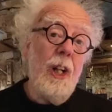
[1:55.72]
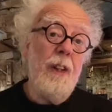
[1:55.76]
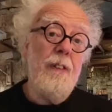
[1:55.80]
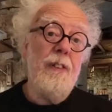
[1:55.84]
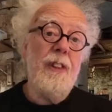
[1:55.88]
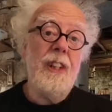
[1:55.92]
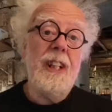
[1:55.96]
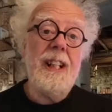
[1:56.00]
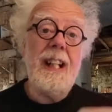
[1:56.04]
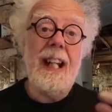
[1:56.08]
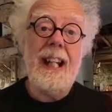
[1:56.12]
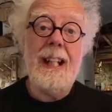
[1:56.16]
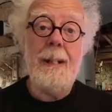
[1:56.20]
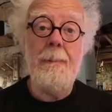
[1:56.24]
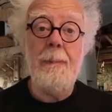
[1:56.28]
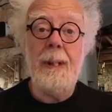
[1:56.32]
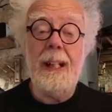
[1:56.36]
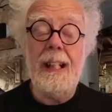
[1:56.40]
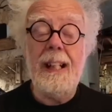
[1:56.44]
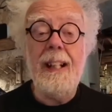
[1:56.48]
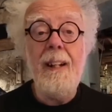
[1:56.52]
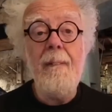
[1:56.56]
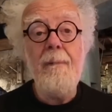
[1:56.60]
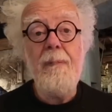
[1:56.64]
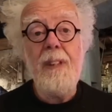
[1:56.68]
over an
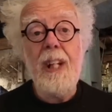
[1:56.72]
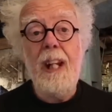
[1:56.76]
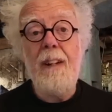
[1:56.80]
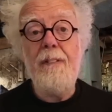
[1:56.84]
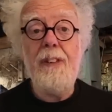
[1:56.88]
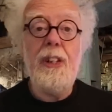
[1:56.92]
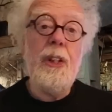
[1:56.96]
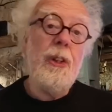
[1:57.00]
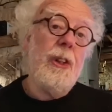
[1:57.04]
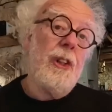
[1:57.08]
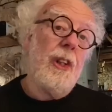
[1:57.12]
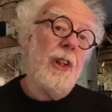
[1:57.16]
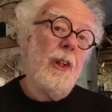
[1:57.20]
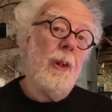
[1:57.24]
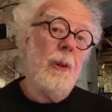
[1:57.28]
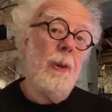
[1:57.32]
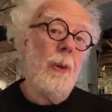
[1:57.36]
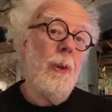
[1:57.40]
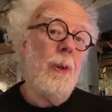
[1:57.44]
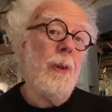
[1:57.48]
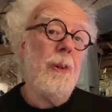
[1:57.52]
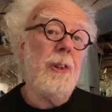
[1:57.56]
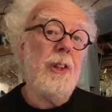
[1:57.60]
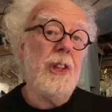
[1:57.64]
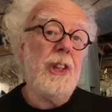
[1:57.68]
enemy if you can
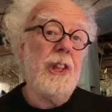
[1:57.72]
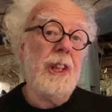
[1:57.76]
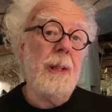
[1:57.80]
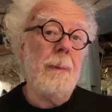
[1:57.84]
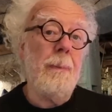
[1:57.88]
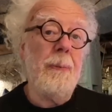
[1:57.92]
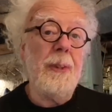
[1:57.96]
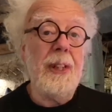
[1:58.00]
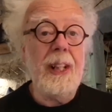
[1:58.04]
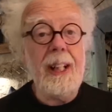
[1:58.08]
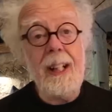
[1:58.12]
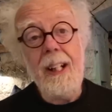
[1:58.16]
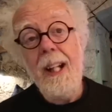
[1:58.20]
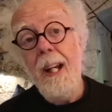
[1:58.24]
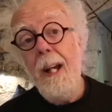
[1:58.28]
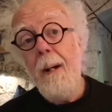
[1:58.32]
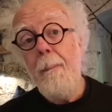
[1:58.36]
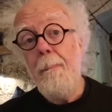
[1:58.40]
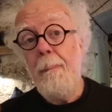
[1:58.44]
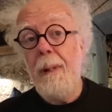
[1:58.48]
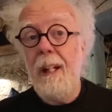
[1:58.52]
launch something